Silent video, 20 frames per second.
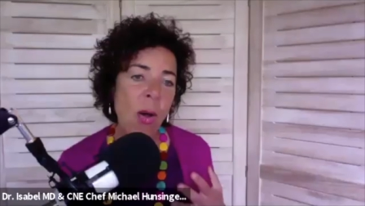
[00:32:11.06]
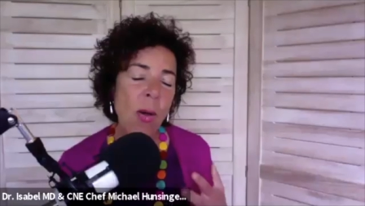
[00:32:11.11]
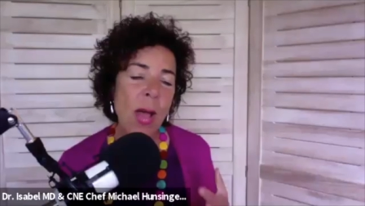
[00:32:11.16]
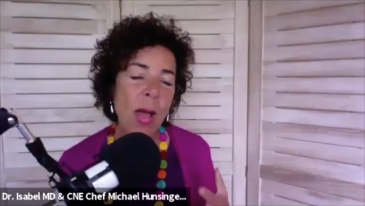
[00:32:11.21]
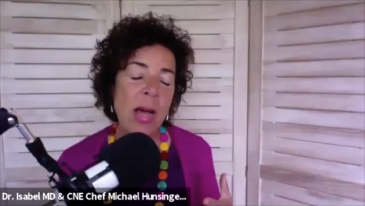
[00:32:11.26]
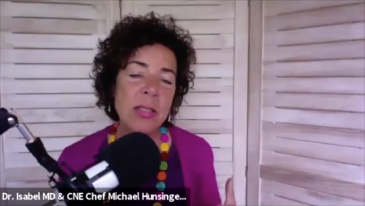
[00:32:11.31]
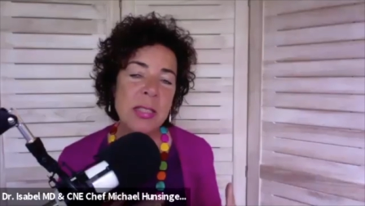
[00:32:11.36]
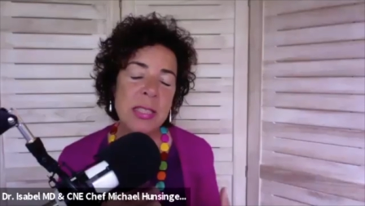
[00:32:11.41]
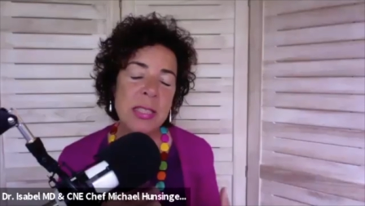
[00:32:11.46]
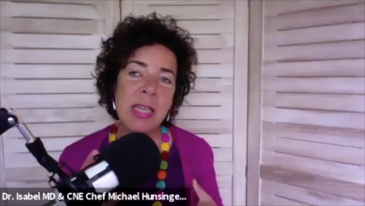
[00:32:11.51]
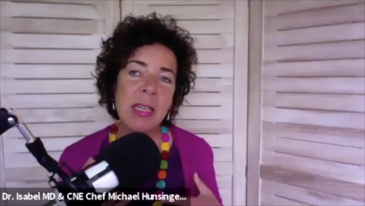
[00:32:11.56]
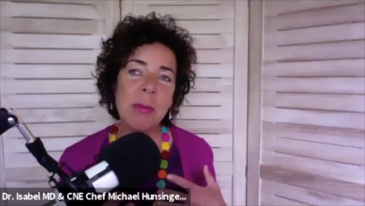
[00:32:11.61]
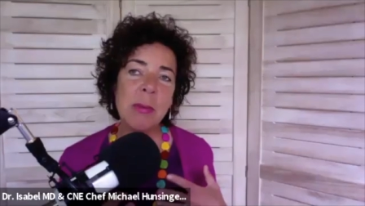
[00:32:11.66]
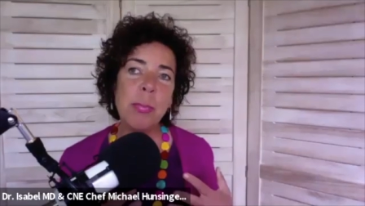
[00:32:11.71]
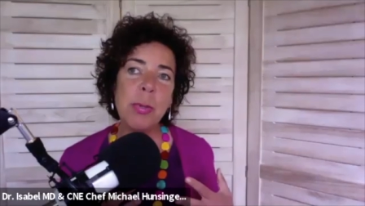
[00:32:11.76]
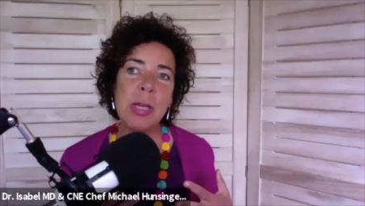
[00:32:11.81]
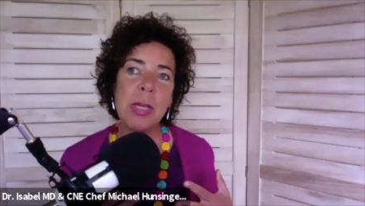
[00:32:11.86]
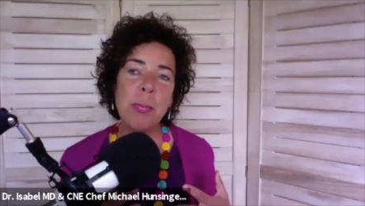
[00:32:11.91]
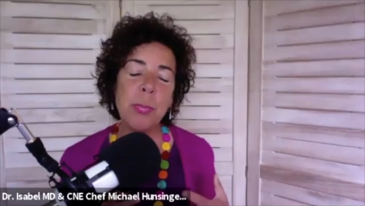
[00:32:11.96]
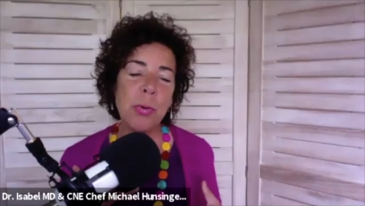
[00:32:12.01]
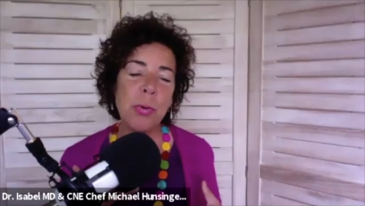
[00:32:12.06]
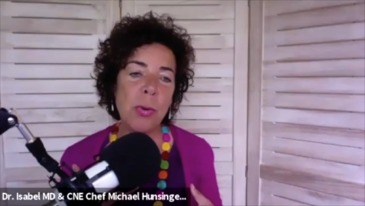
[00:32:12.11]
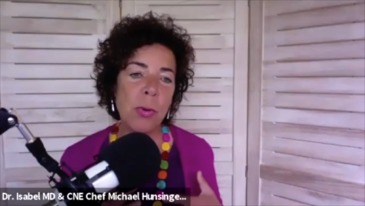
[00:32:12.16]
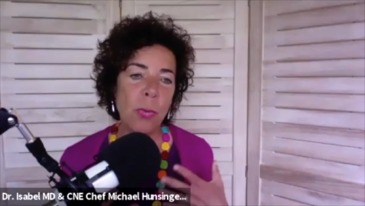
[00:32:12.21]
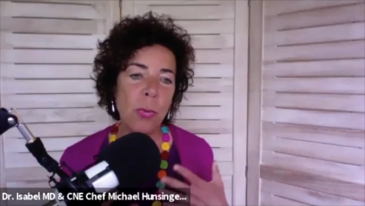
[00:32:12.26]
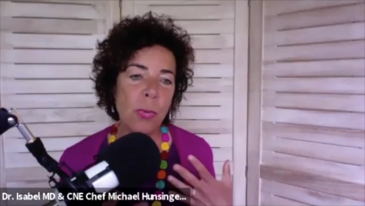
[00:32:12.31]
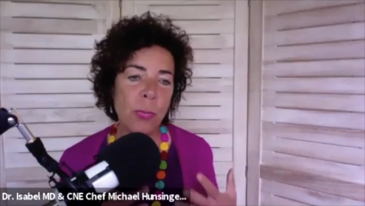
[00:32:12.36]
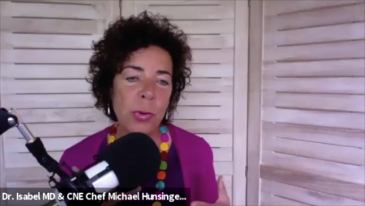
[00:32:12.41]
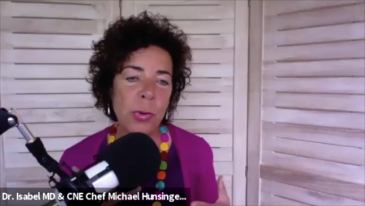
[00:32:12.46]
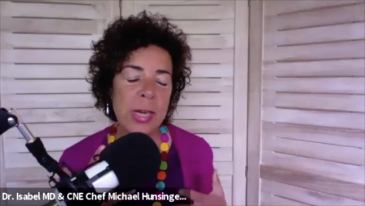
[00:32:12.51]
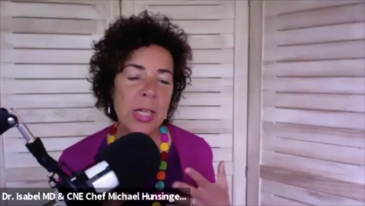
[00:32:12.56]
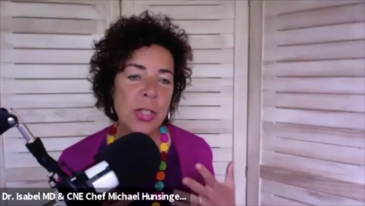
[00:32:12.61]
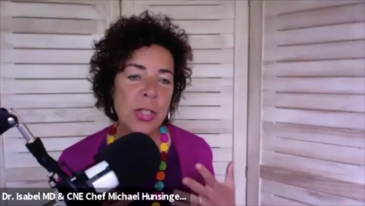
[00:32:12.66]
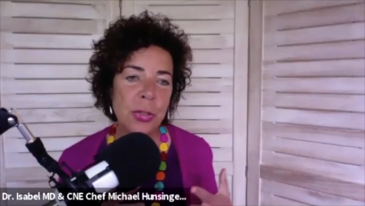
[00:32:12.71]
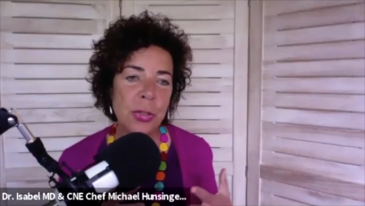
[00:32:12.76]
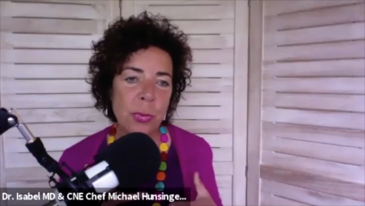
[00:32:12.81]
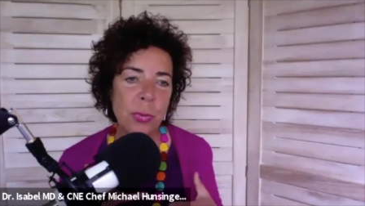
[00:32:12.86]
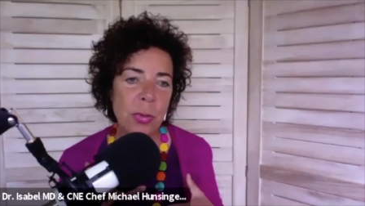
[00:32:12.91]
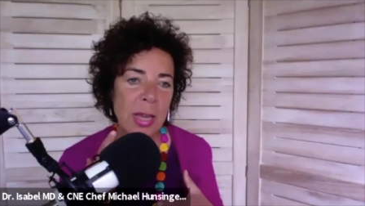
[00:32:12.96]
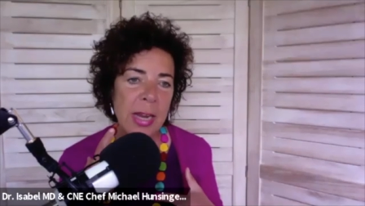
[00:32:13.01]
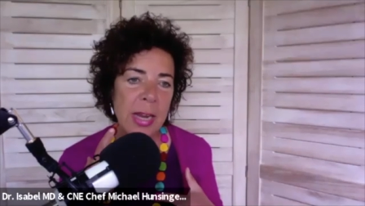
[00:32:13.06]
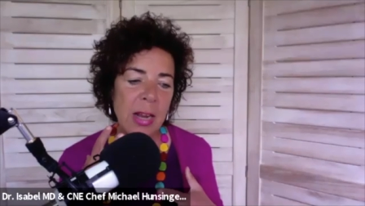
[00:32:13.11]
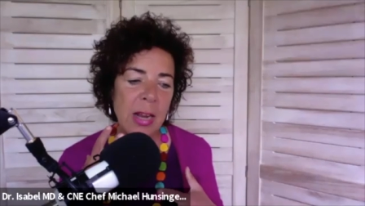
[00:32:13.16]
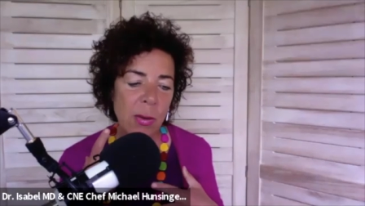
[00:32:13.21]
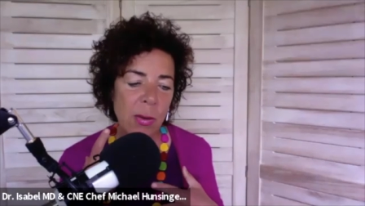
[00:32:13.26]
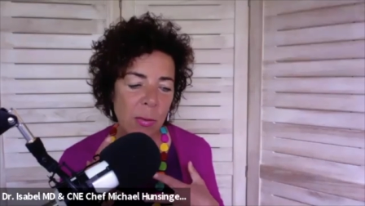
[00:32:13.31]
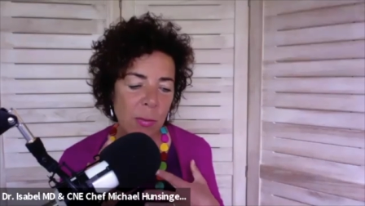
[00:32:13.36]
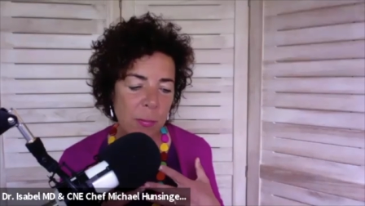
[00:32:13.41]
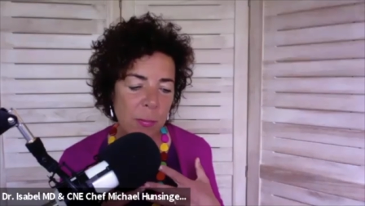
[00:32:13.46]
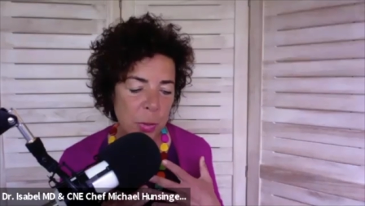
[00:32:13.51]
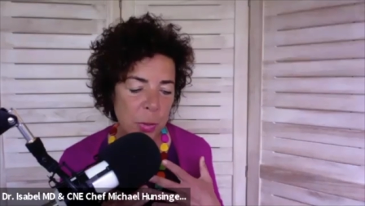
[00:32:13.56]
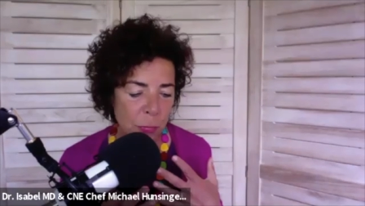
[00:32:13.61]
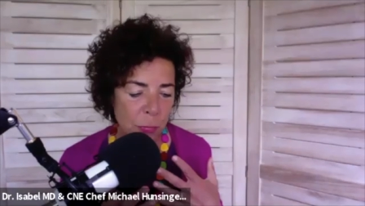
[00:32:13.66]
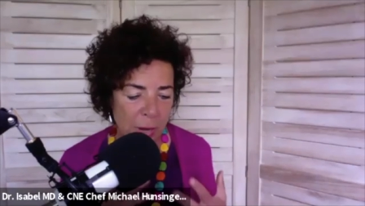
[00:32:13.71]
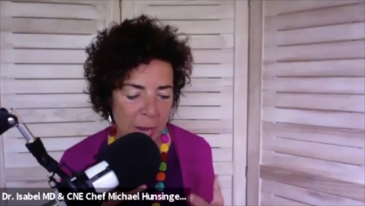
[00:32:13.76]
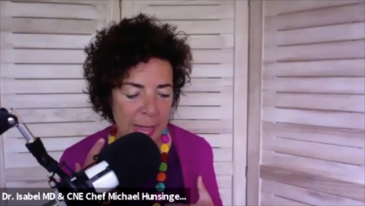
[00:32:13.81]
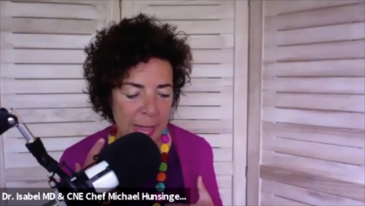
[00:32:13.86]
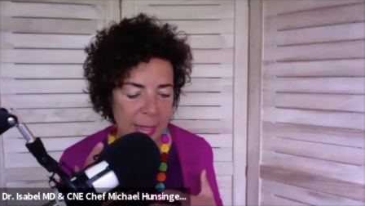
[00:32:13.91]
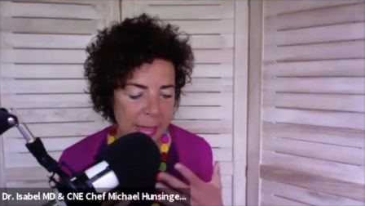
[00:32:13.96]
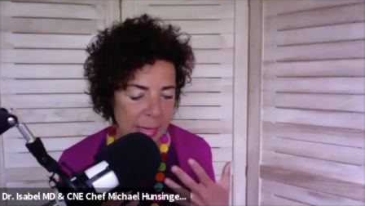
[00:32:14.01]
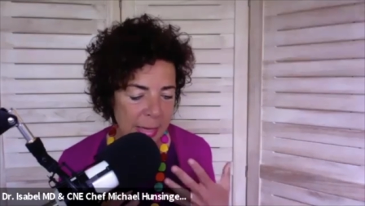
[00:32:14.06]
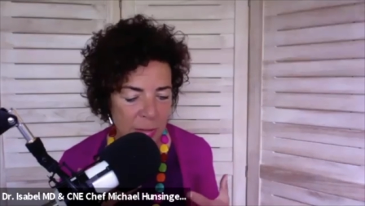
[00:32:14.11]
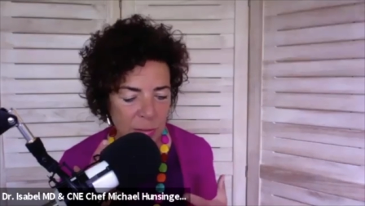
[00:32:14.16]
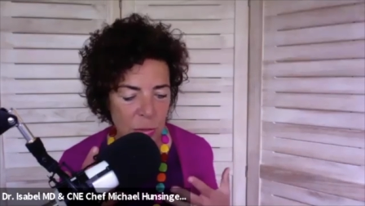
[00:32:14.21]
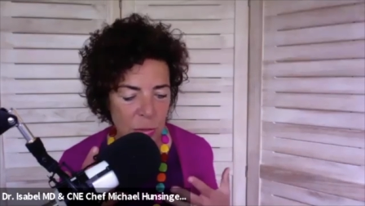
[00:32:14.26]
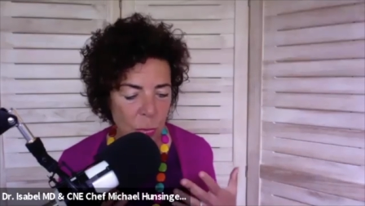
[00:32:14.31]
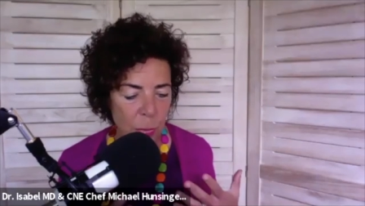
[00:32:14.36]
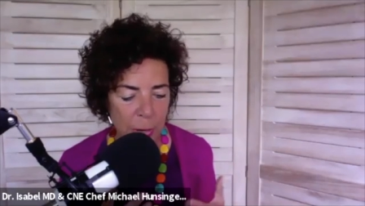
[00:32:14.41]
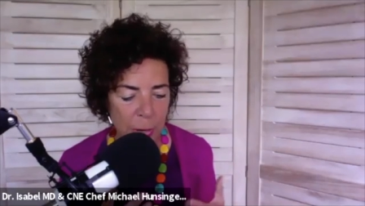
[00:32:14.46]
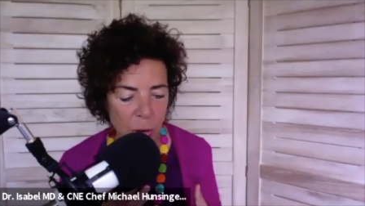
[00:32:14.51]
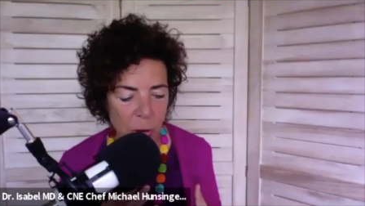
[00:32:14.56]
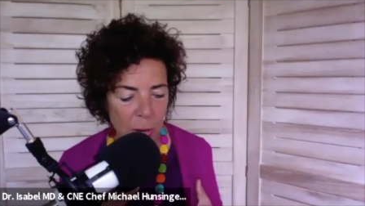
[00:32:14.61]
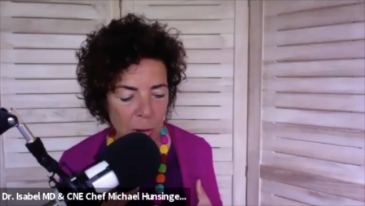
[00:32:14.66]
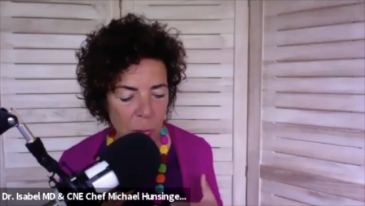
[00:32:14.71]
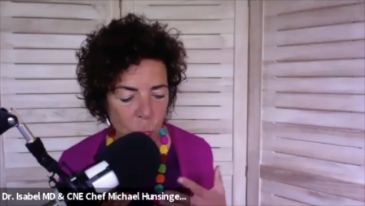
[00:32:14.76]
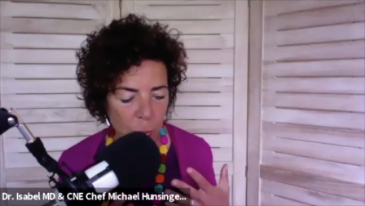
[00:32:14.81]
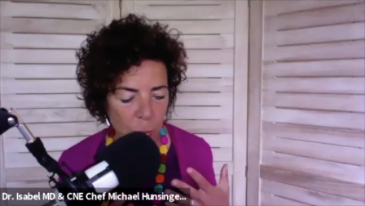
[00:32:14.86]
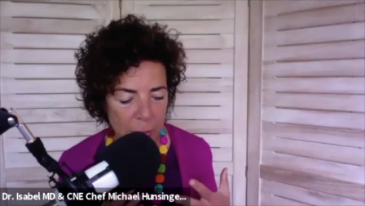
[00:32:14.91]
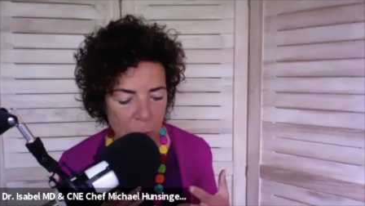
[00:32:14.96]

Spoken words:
else can people reach you? Like, you've got things going on.